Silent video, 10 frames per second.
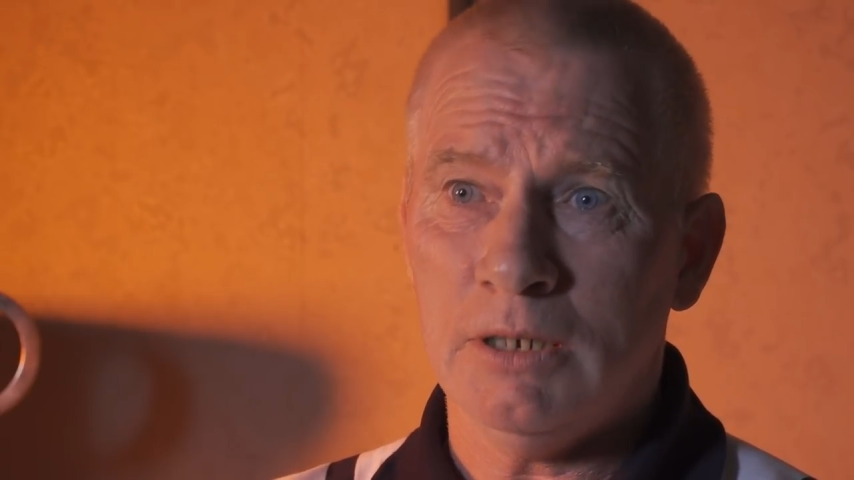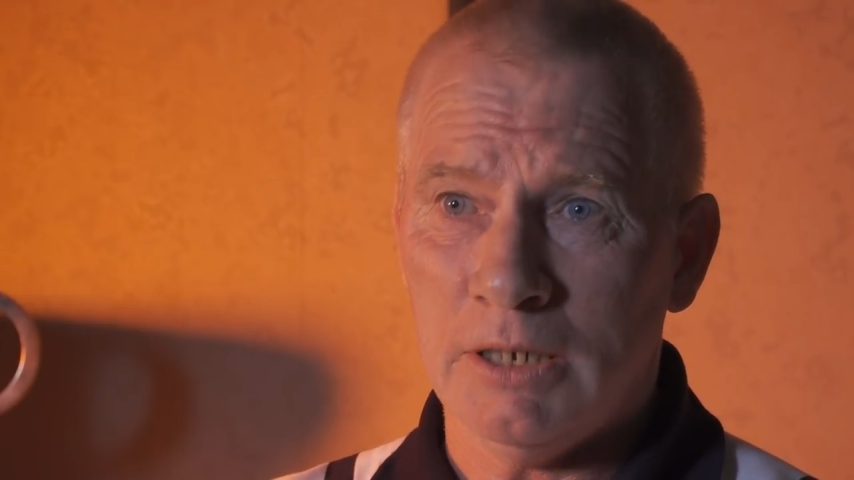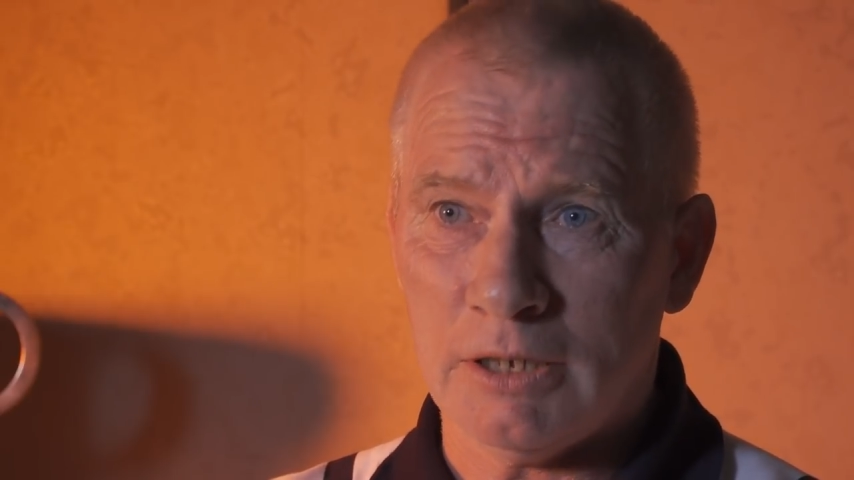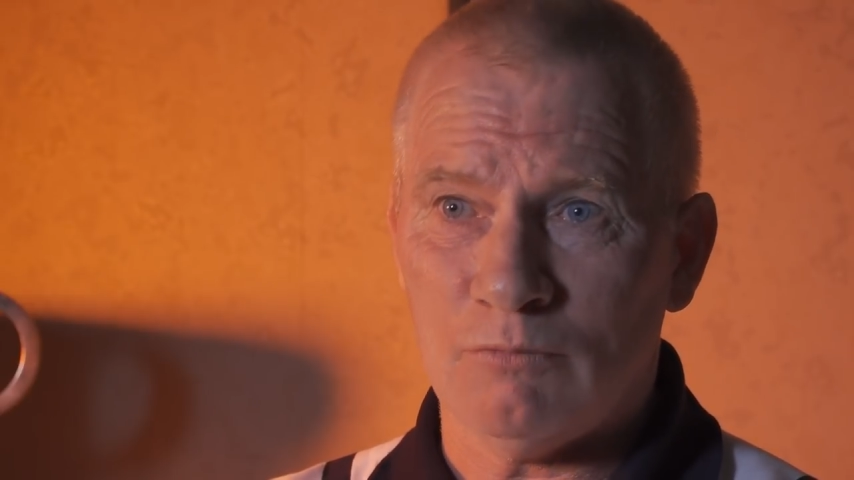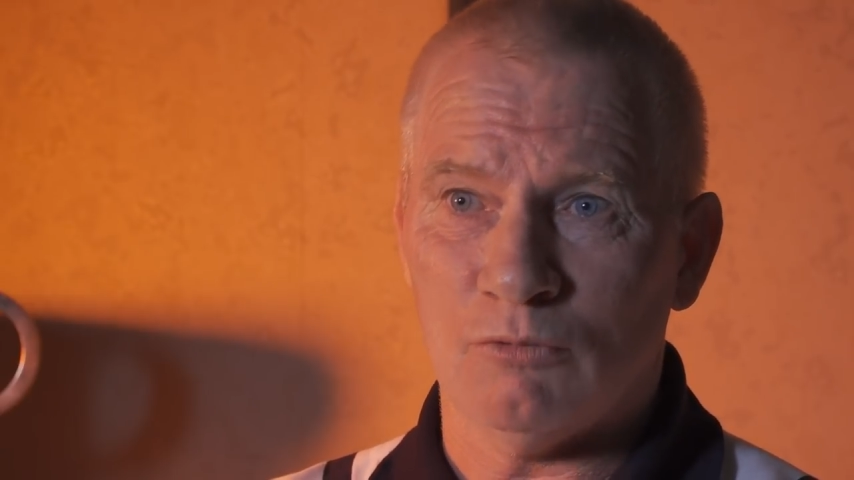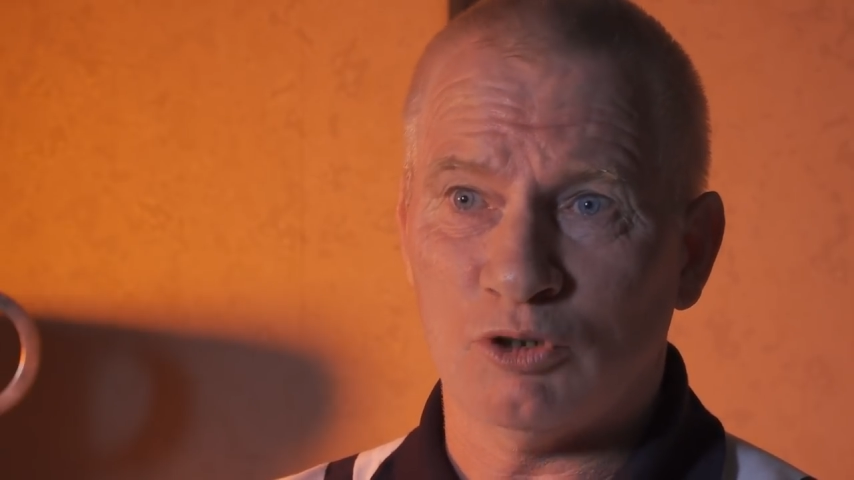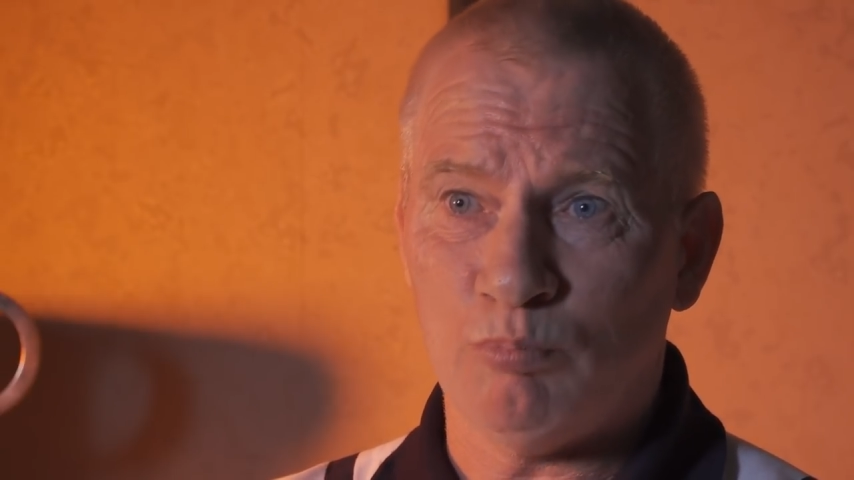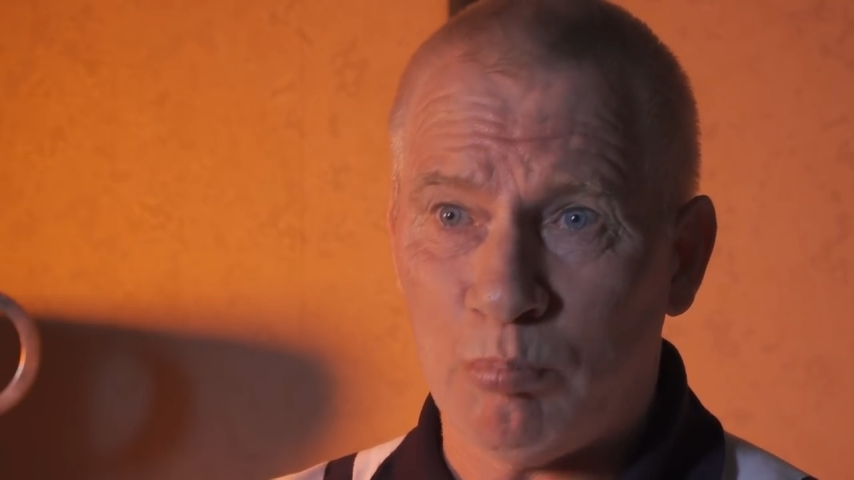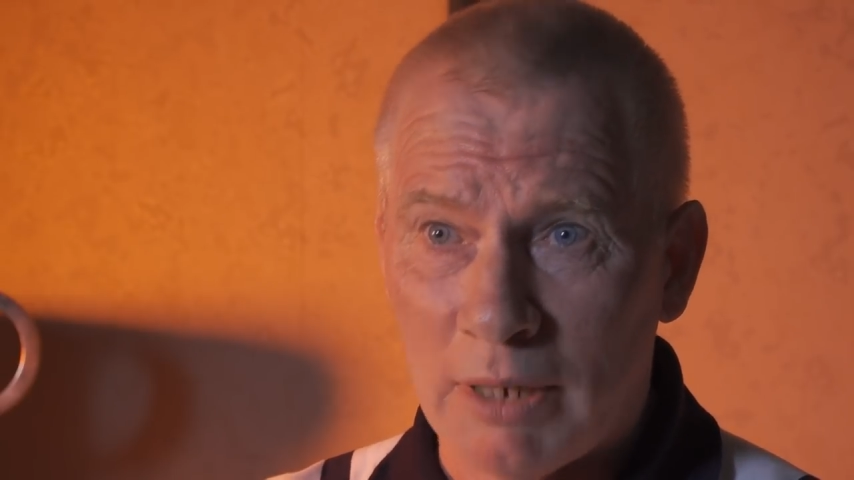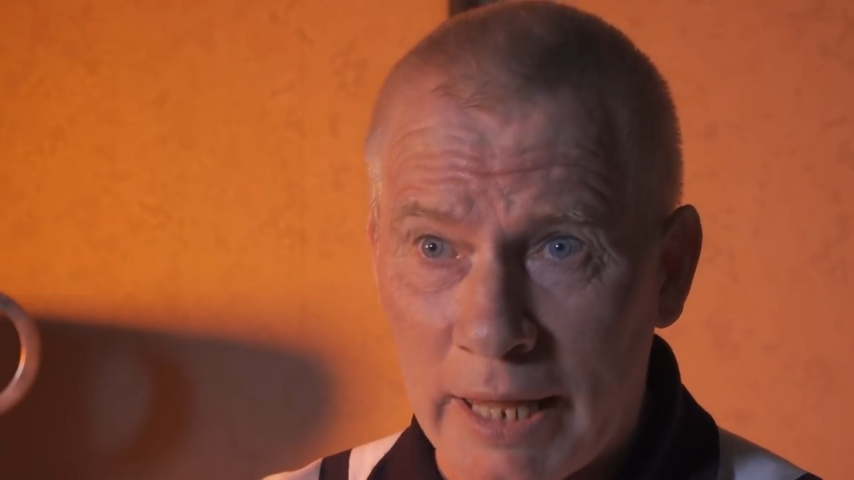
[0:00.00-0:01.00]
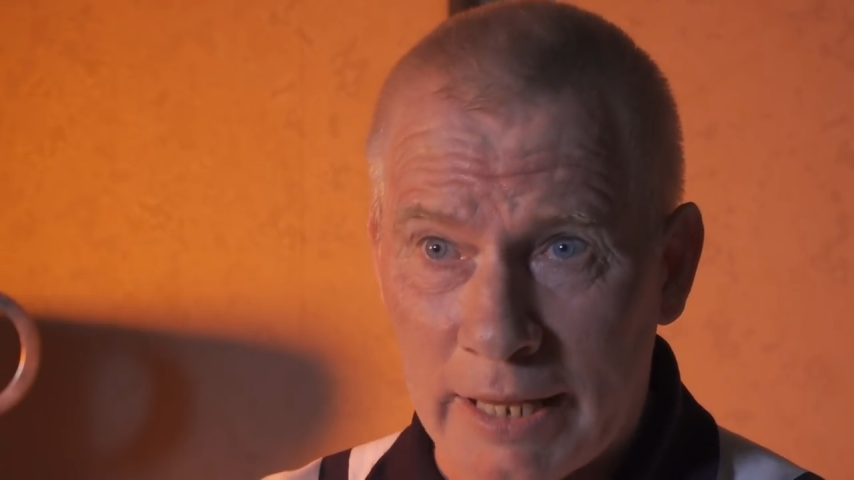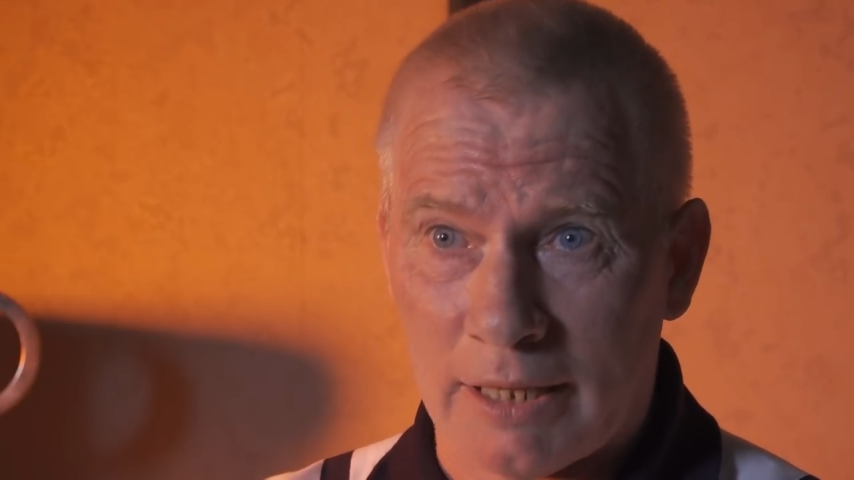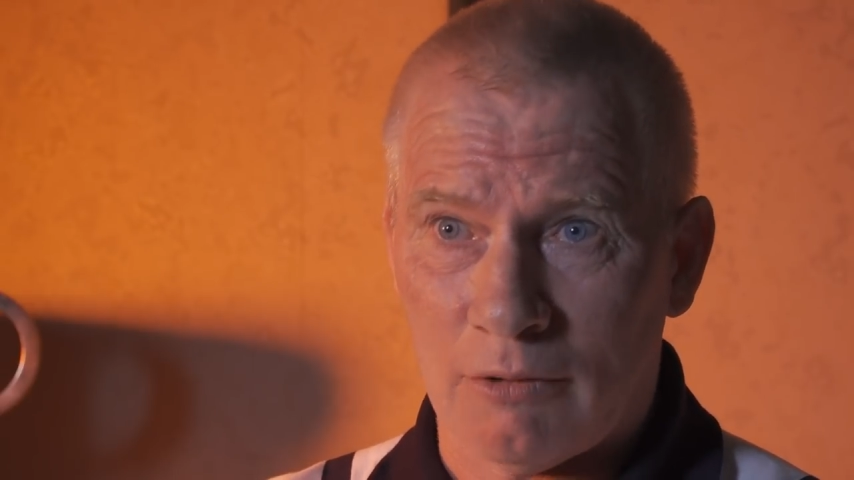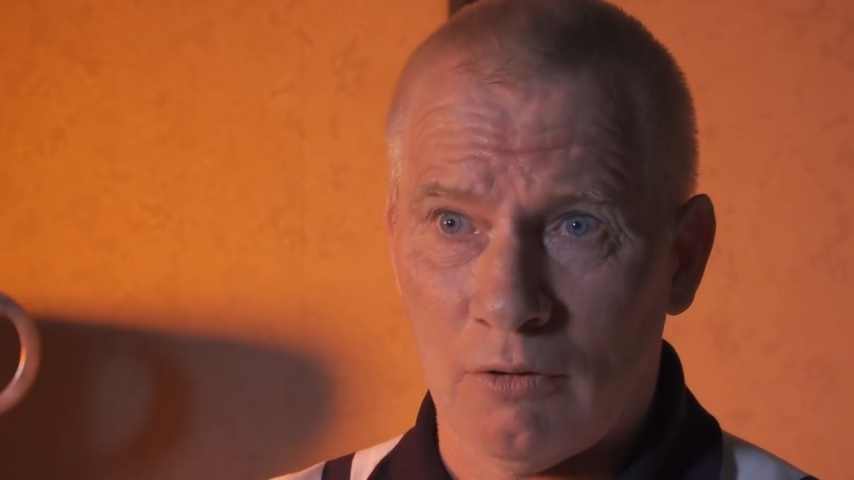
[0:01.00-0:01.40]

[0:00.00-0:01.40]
It was black,